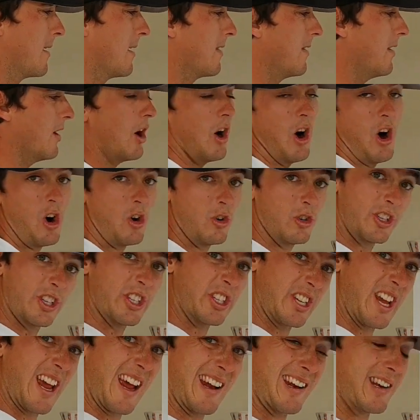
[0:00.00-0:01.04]
that holds
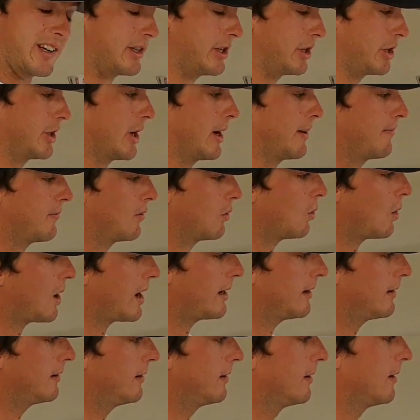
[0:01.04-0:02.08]
the sail into shape for
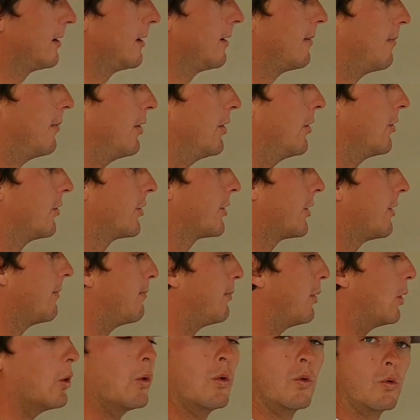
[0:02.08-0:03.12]
one, but also
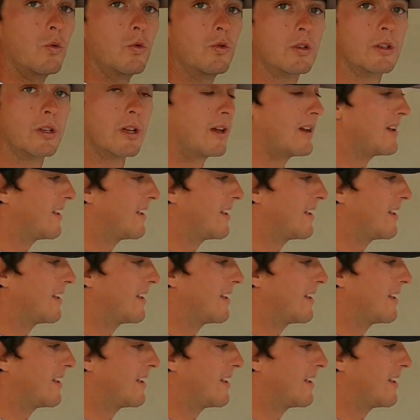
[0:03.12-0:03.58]
pulls